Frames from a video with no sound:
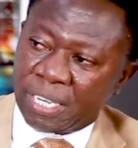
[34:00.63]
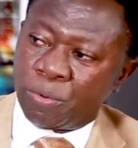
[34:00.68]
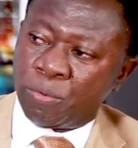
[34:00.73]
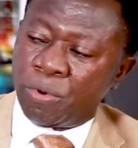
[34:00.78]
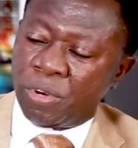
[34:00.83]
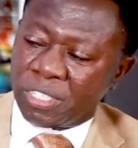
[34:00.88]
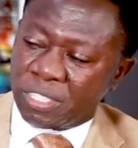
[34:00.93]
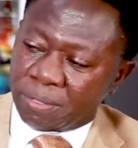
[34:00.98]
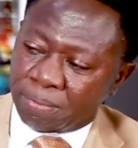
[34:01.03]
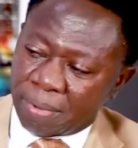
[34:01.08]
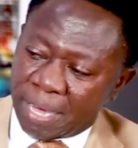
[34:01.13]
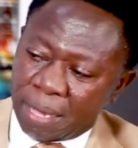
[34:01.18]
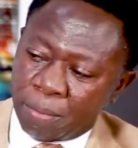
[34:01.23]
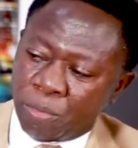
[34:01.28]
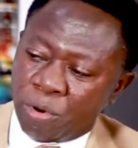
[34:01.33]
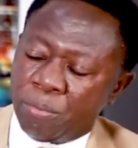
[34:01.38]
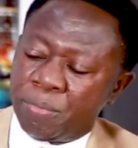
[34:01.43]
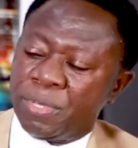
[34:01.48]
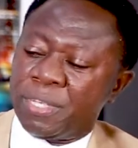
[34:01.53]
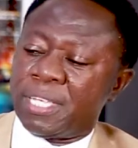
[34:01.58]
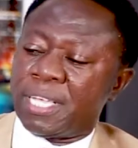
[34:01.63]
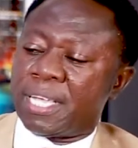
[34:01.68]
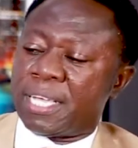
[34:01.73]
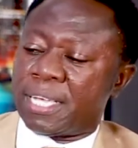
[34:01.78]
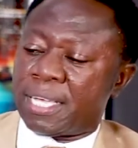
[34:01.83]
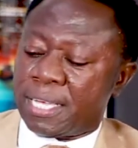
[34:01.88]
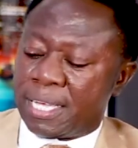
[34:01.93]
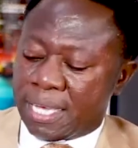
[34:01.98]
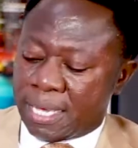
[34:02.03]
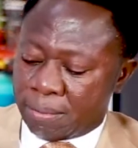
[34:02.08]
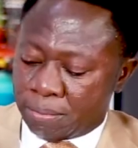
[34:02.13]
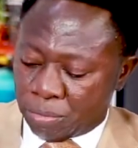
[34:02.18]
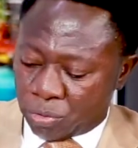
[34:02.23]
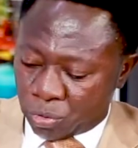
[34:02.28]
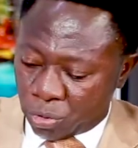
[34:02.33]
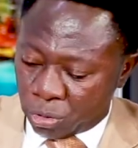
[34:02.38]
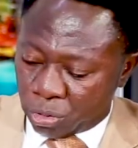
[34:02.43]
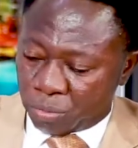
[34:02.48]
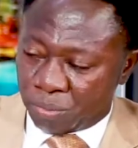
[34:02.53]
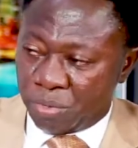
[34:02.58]
and what my mommy um,
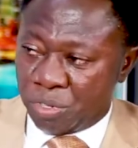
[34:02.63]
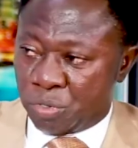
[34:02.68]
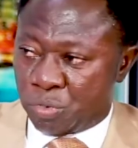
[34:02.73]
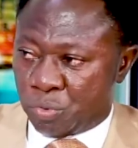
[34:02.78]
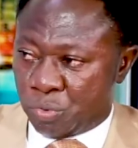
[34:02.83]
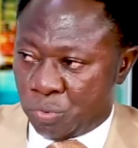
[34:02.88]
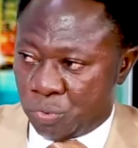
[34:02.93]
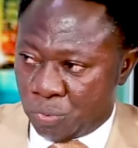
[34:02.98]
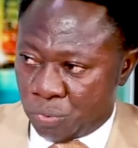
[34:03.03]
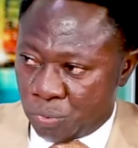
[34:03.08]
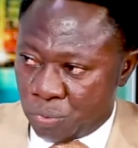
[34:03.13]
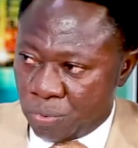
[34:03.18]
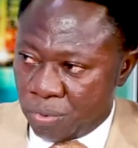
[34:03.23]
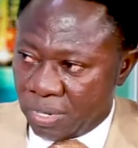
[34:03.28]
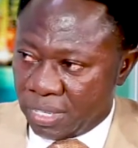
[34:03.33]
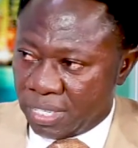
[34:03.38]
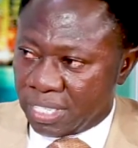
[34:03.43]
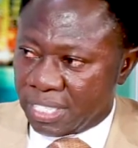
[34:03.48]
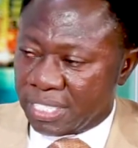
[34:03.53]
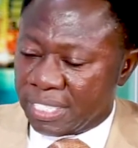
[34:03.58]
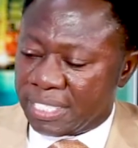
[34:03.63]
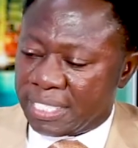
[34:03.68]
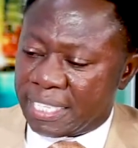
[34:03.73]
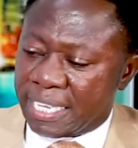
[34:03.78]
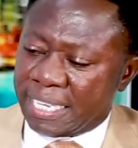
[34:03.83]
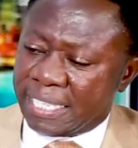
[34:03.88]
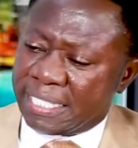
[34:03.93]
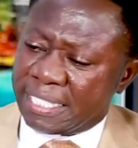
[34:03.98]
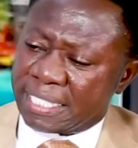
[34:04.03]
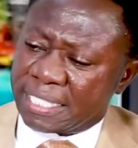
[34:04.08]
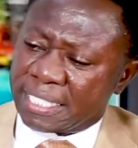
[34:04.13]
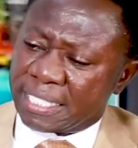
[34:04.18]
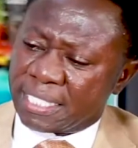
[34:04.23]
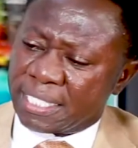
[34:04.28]
taught me to do. Yeah. And